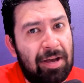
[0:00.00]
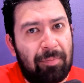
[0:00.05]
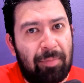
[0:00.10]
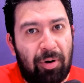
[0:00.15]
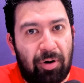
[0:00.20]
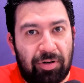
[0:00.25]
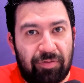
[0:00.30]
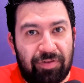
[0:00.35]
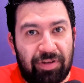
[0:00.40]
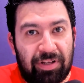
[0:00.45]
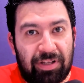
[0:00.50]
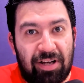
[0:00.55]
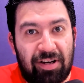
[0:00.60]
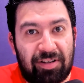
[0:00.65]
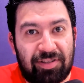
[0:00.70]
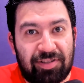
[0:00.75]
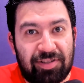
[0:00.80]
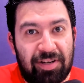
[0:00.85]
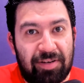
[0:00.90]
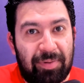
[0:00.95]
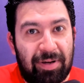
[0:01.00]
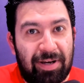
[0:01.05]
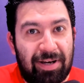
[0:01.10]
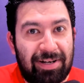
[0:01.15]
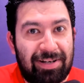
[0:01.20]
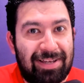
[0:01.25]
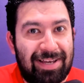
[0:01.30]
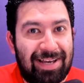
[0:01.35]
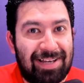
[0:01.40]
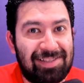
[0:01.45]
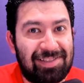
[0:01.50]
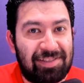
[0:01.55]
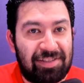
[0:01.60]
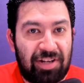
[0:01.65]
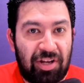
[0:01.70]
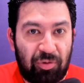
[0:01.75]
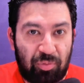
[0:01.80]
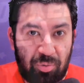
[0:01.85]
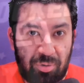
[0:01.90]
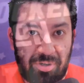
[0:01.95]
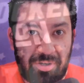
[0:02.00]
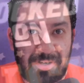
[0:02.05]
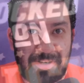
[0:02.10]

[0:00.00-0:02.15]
part of the Locked On Podcast Network.